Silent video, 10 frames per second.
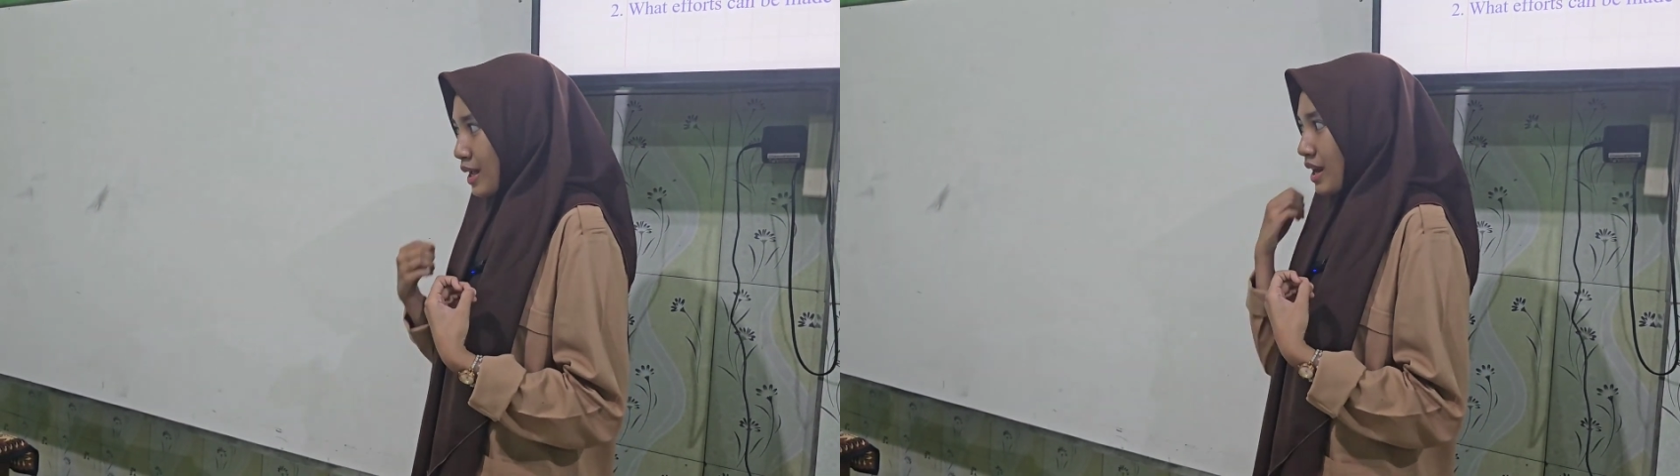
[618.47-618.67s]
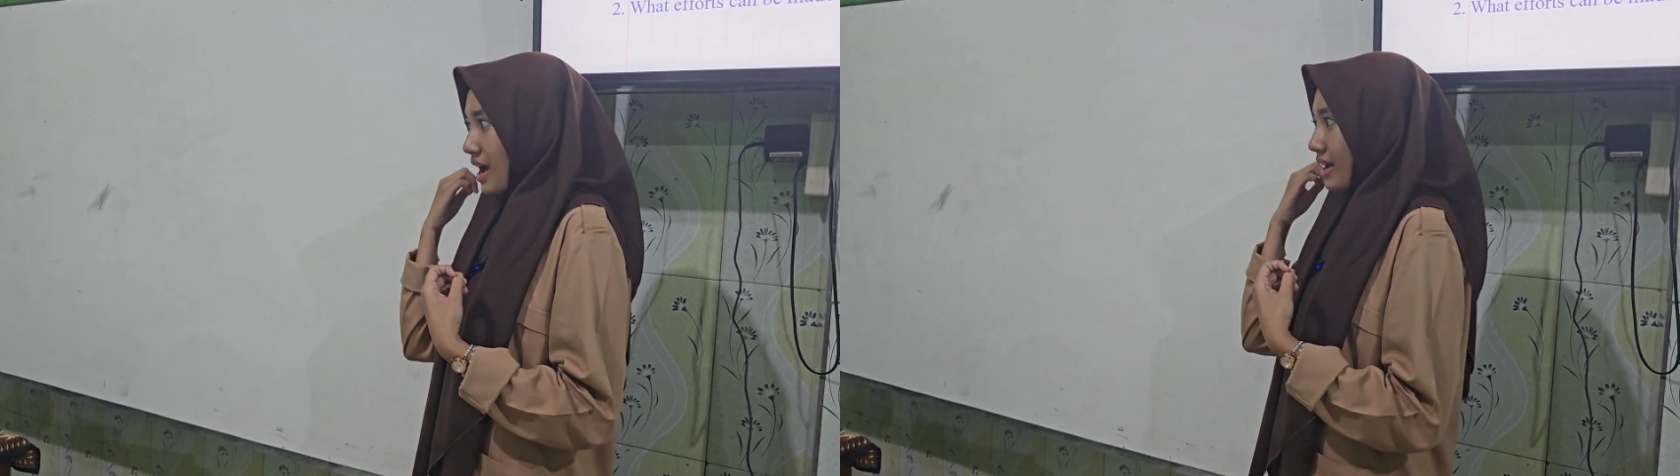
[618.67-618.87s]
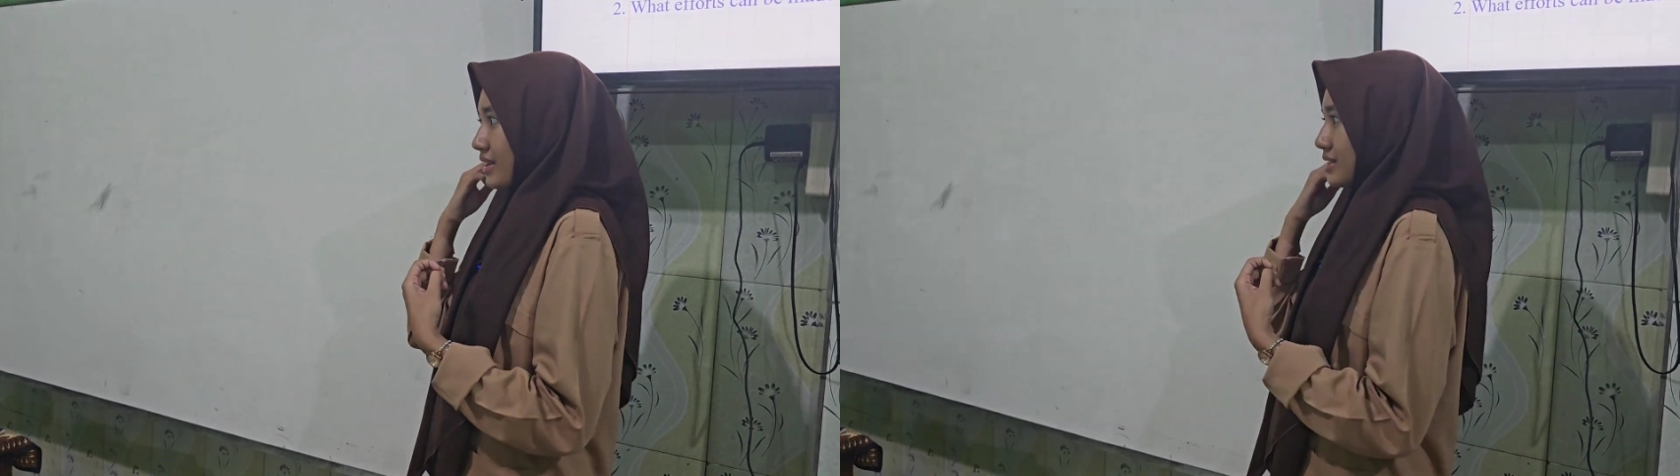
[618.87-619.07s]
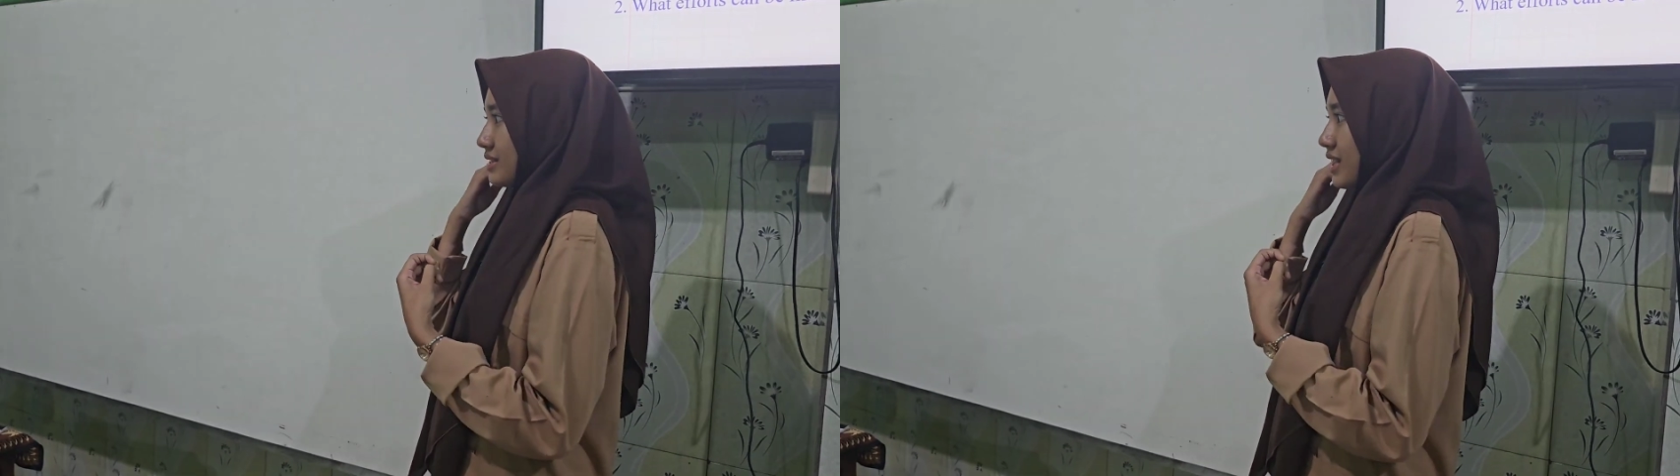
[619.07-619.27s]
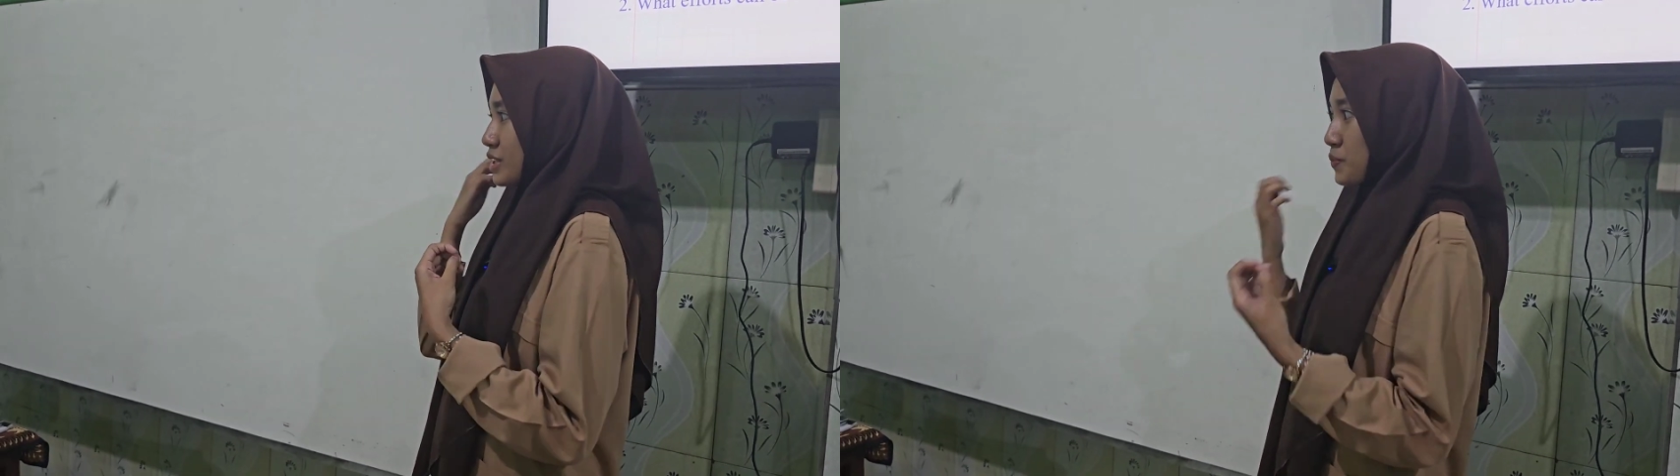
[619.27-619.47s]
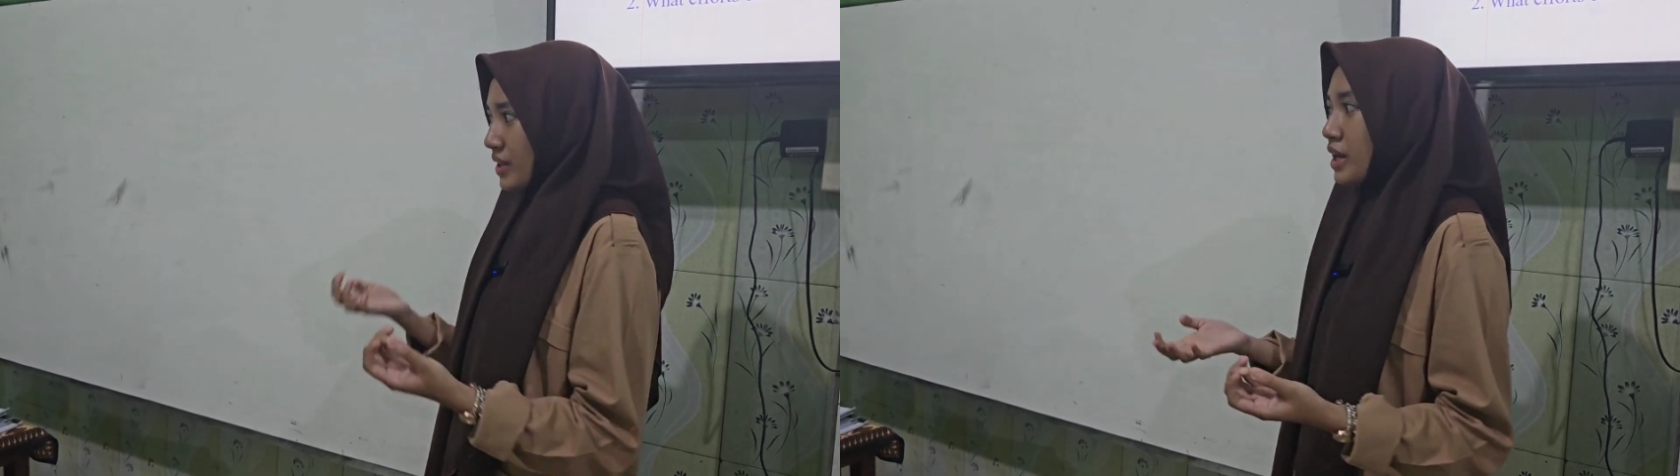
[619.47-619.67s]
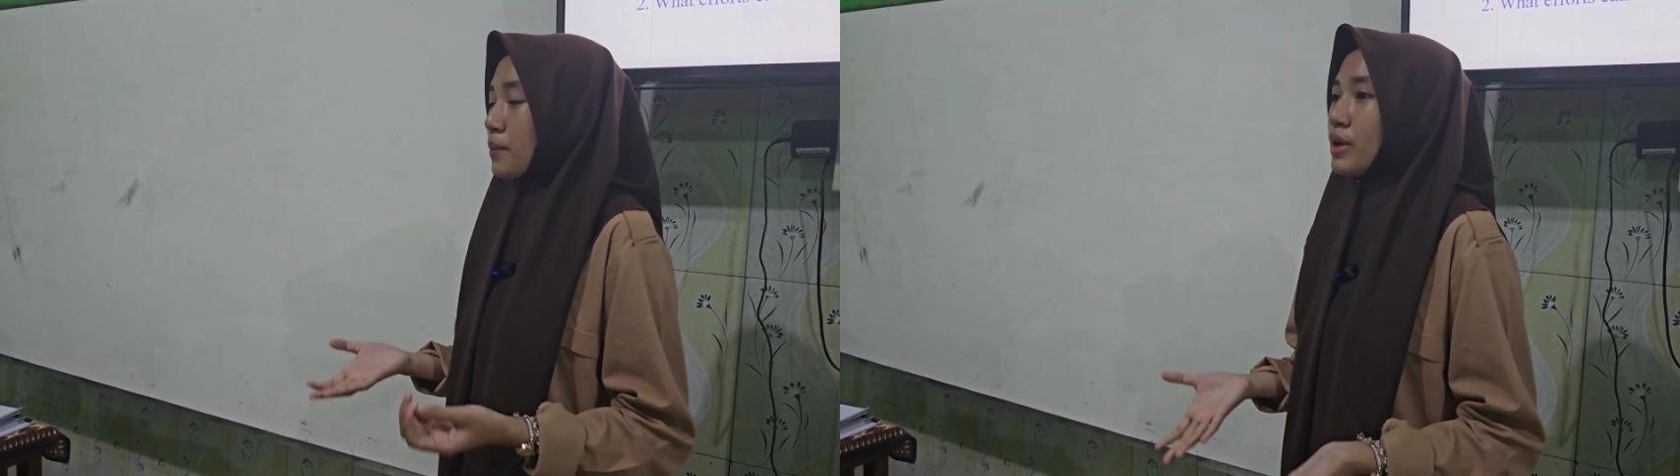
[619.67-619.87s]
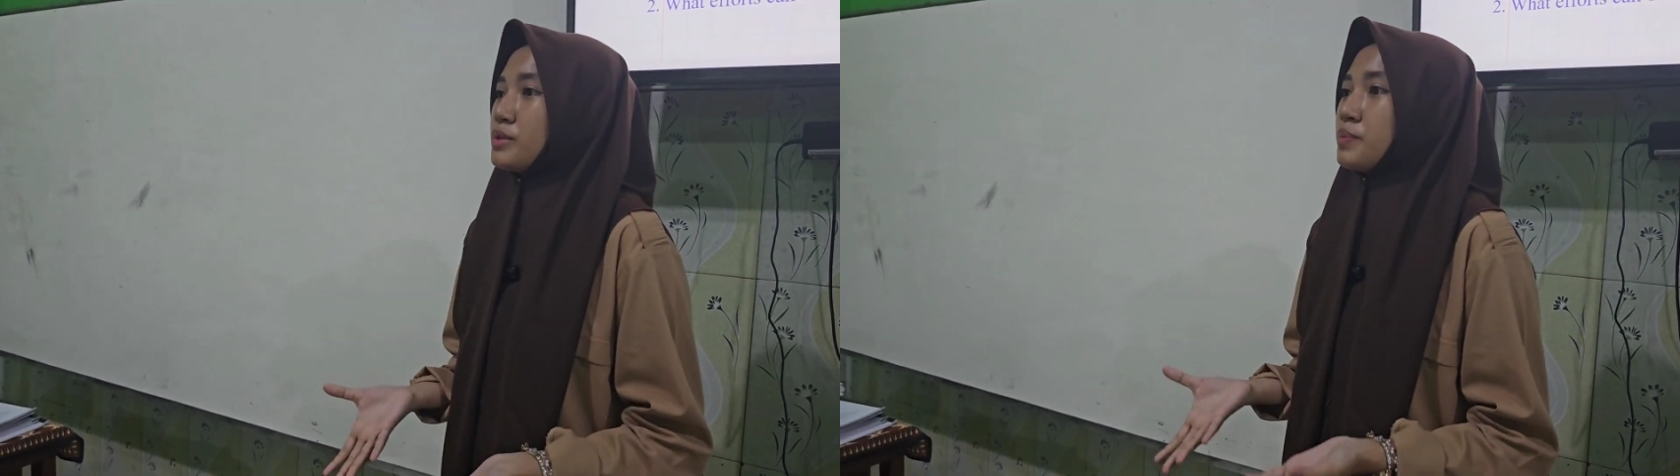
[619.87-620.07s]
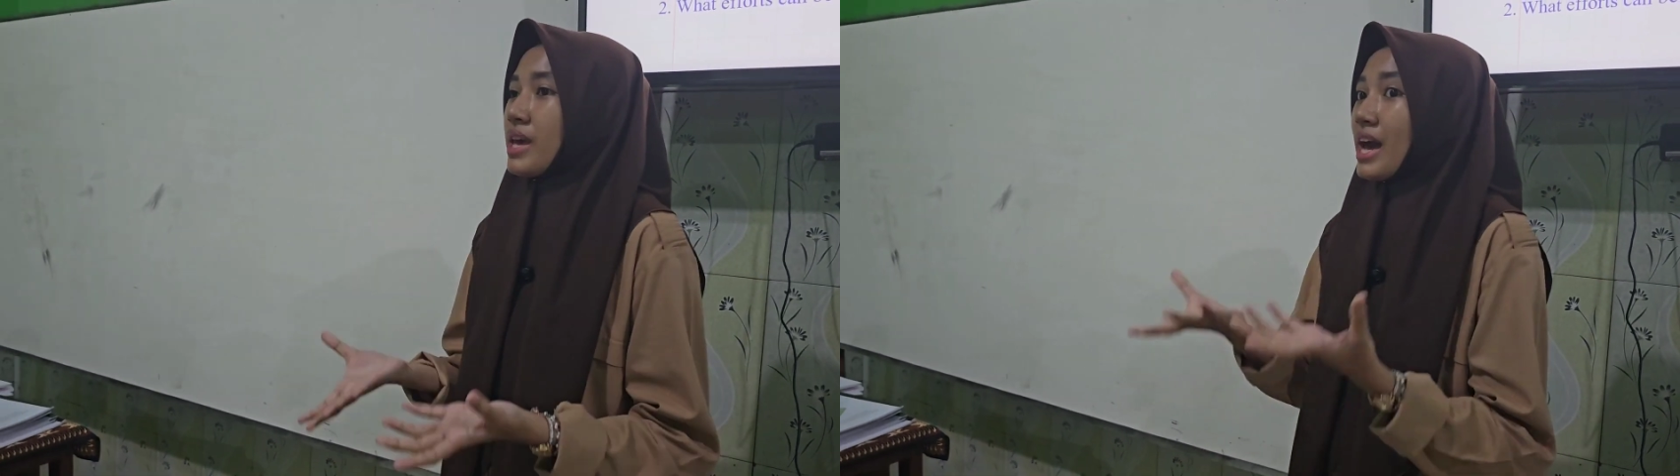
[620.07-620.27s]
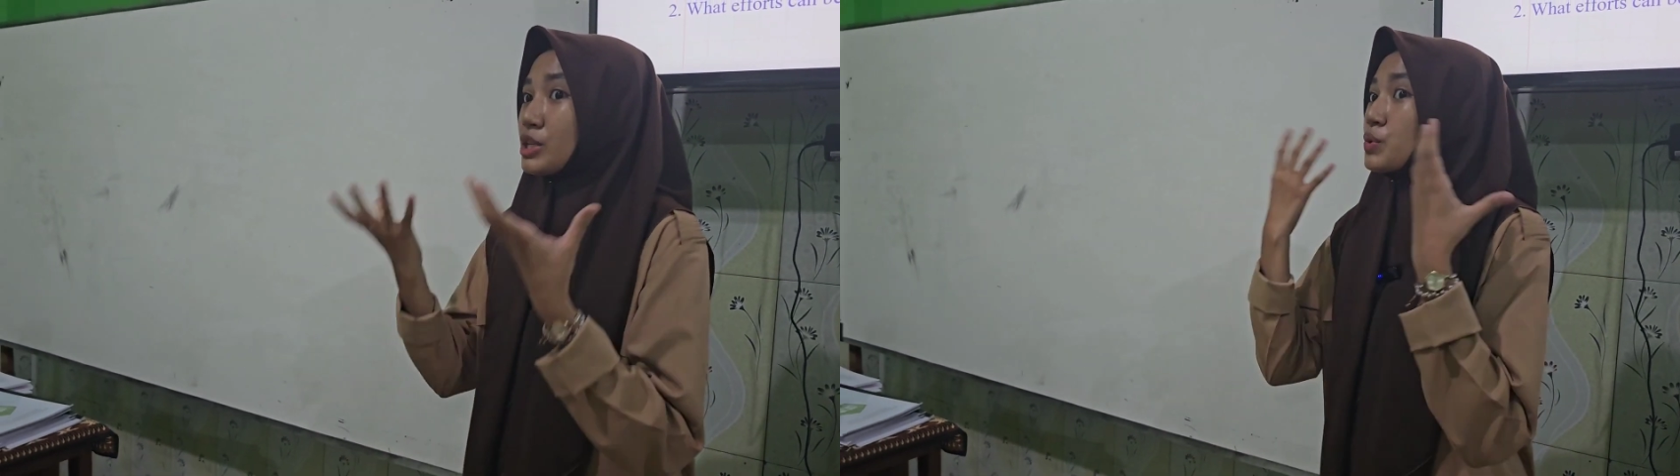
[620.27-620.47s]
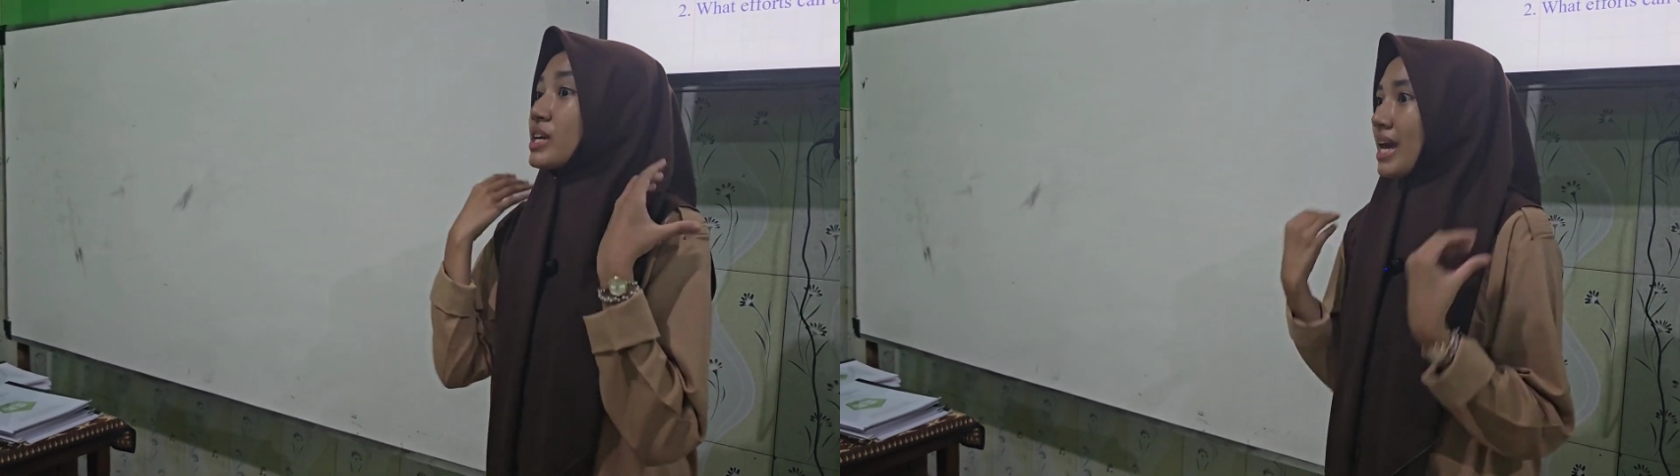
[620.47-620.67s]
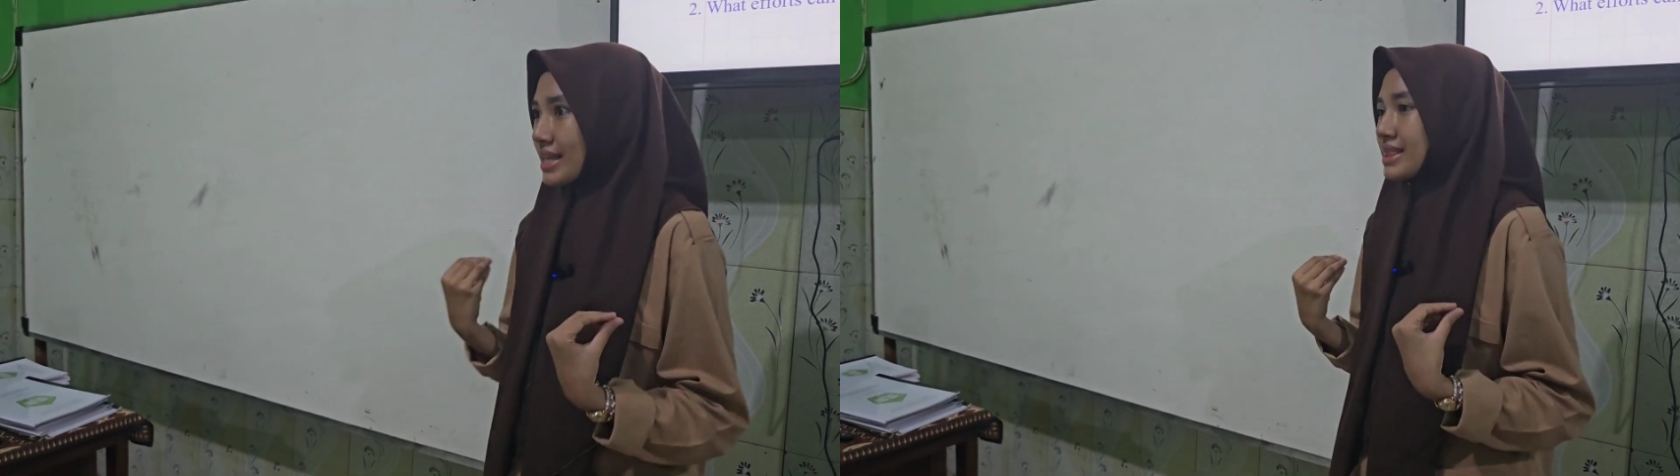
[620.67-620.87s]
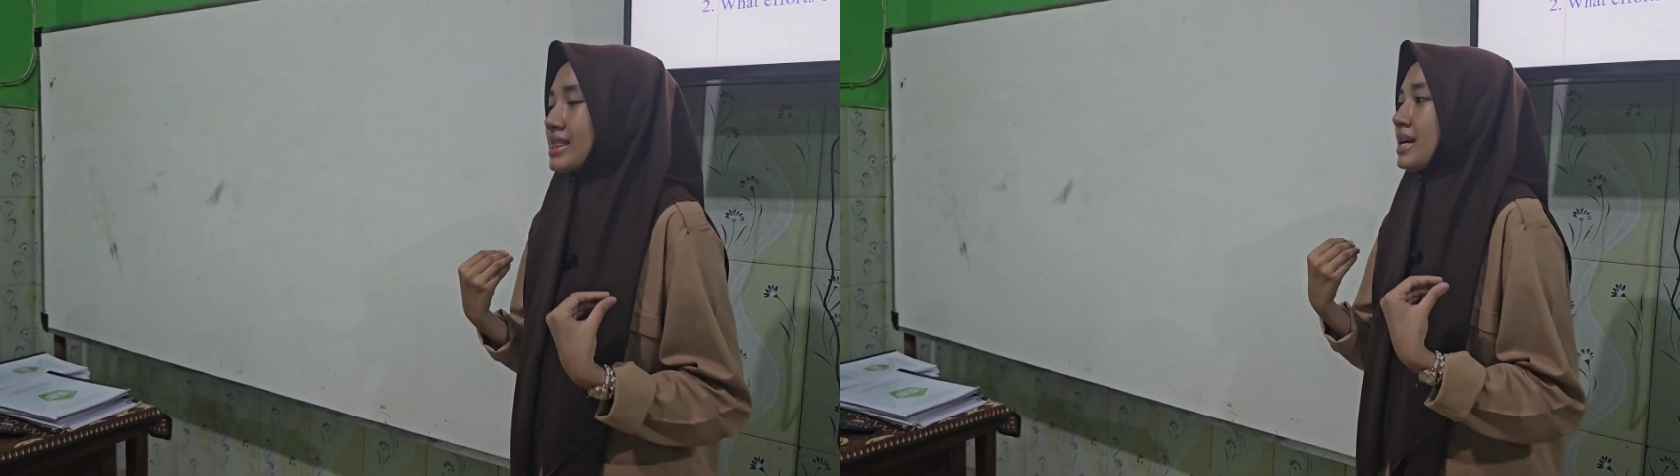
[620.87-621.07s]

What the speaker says: I explained about be educated